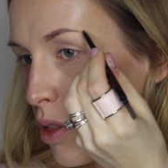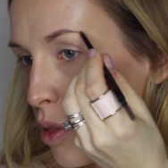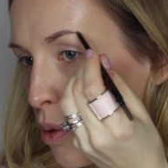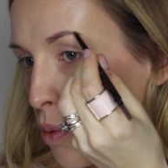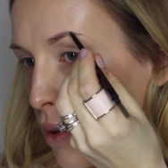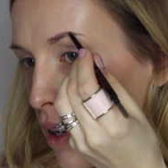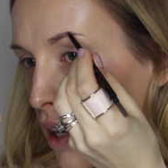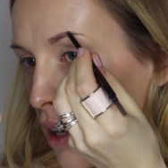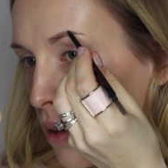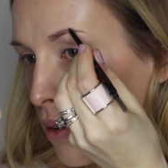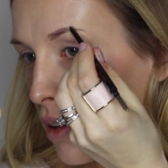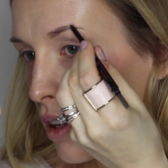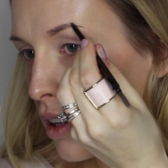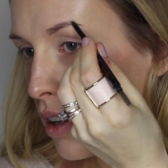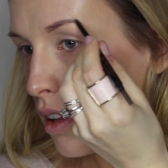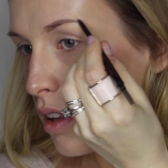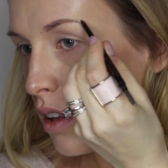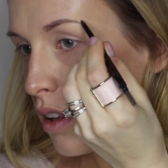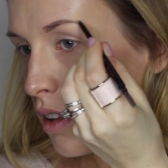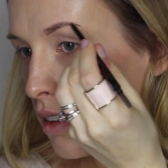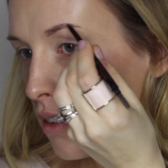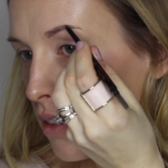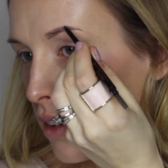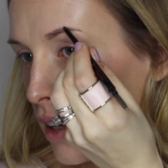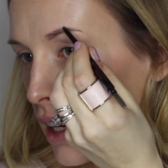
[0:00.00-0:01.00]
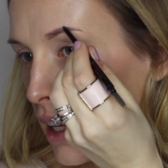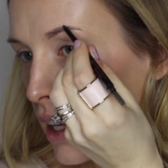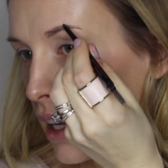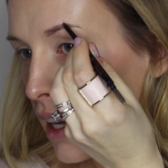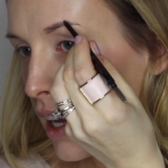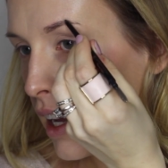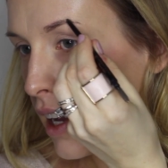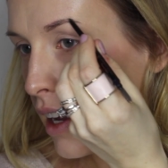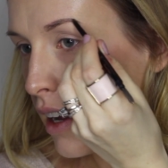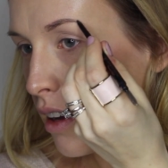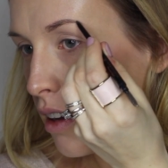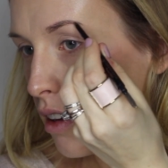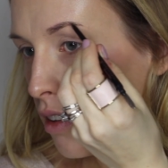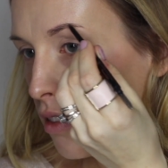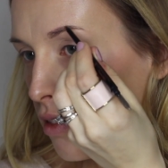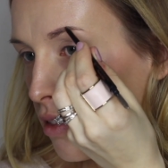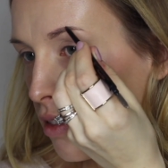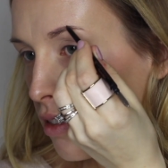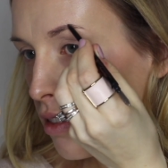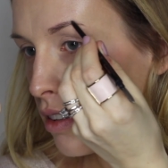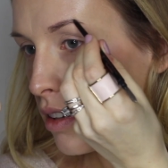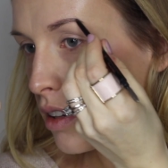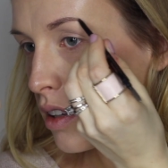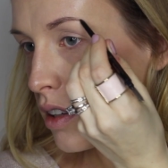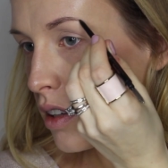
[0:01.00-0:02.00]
with what we already have.